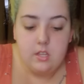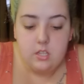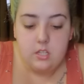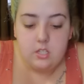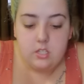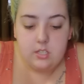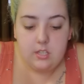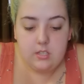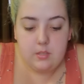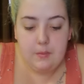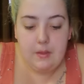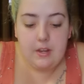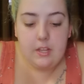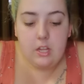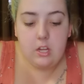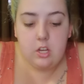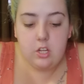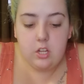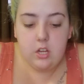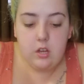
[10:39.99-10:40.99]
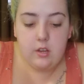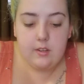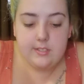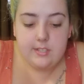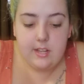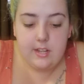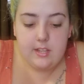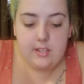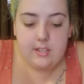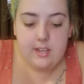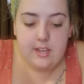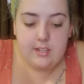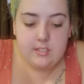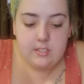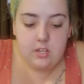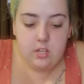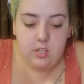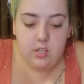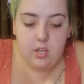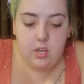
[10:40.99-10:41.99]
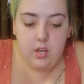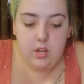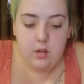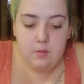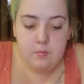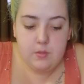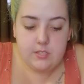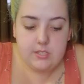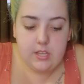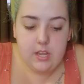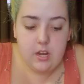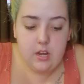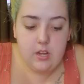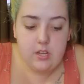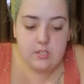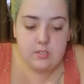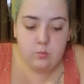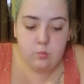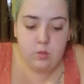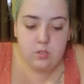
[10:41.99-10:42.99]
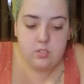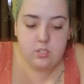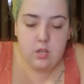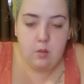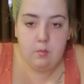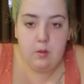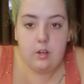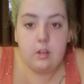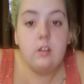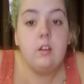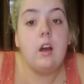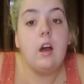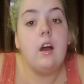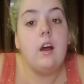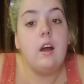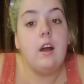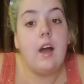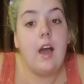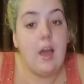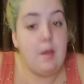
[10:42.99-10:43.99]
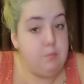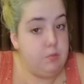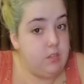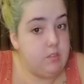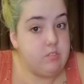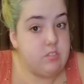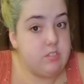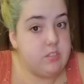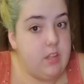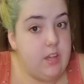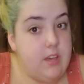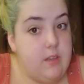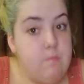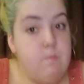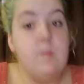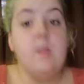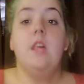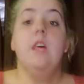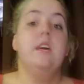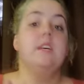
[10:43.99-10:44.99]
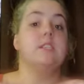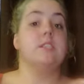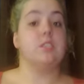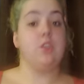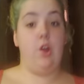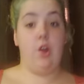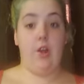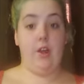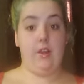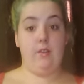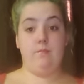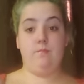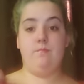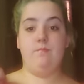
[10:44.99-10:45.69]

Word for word: She says, about a year ago, I decided to test nearly 100 mascaras in one summer. I believe she's lying. Sorry.